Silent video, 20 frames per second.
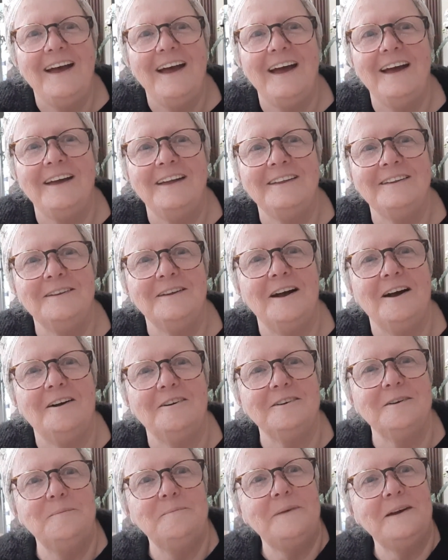And I'll
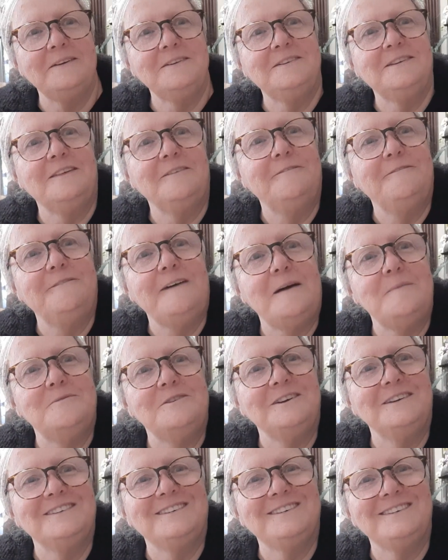get back to the
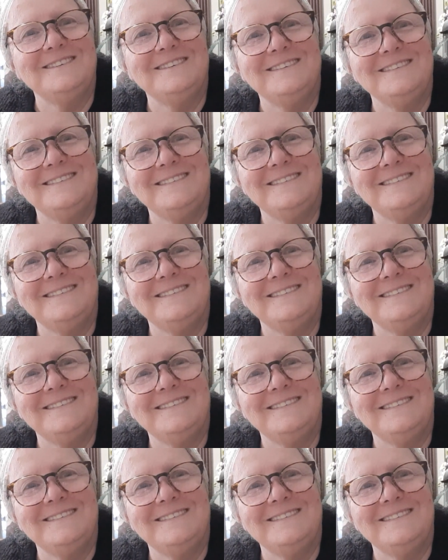fabrics.